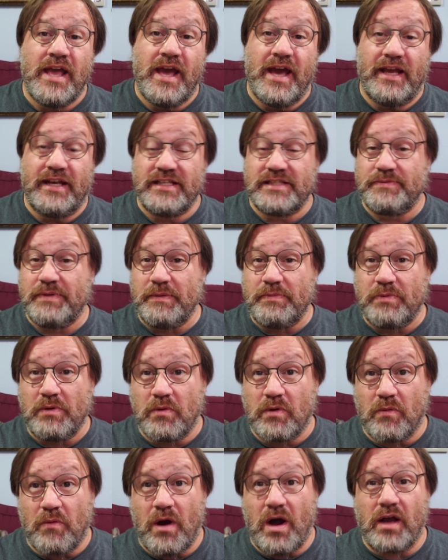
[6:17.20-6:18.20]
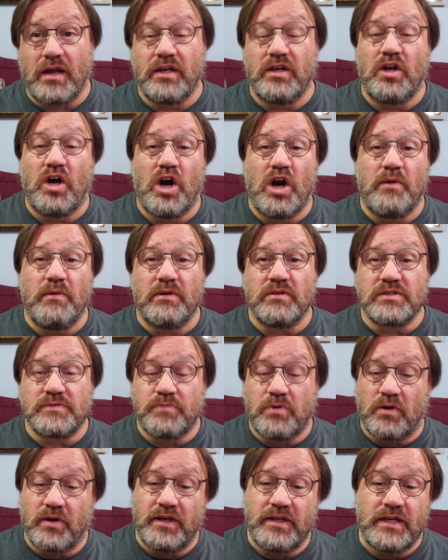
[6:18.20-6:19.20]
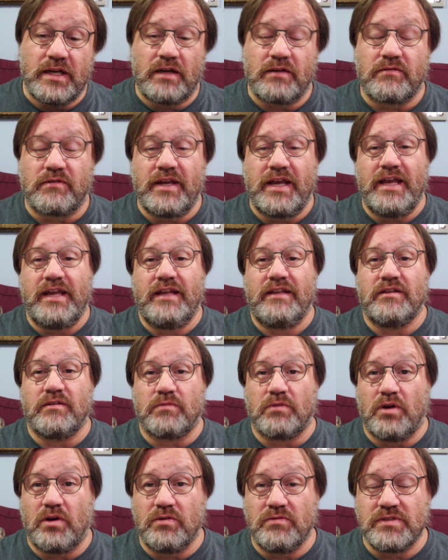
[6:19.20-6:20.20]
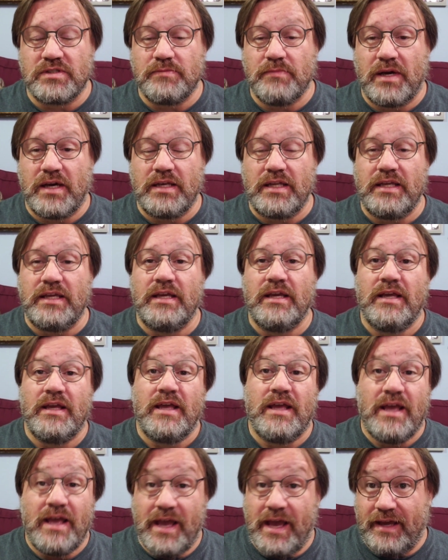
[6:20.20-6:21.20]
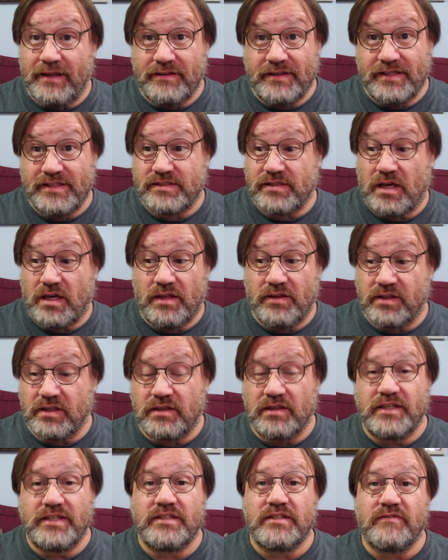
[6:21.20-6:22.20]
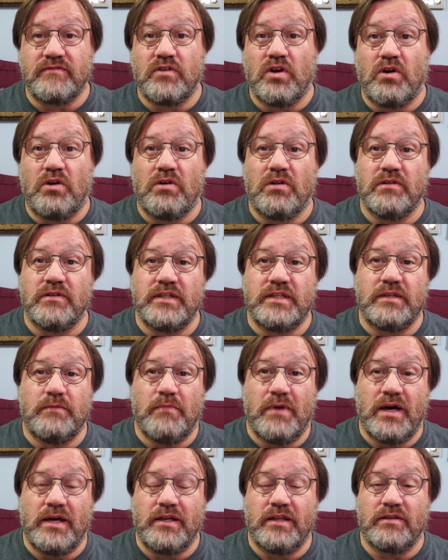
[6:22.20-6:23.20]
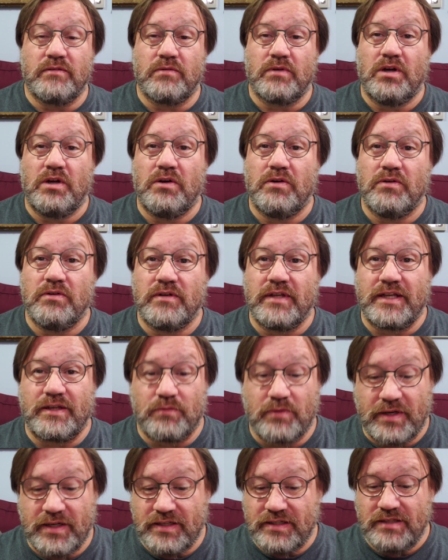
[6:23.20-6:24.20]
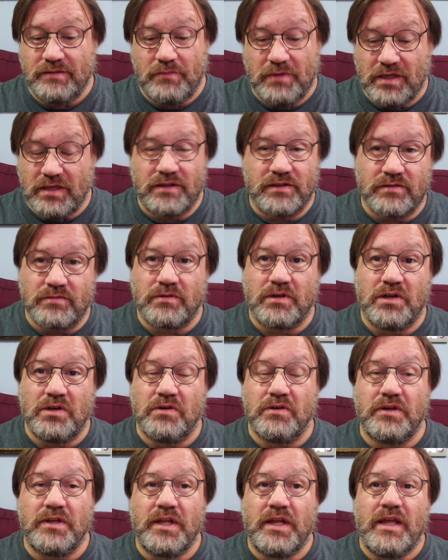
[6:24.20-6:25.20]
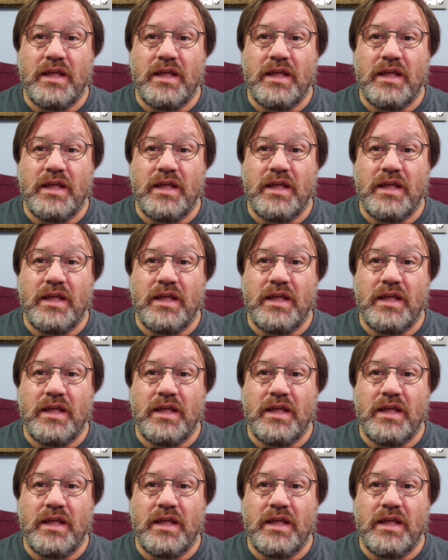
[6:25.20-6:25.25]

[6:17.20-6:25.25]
And these people were walking home. It was pouring down rain. The road was muddy, and they saw the glint of gold in the mud in the road, like right in the middle of the road.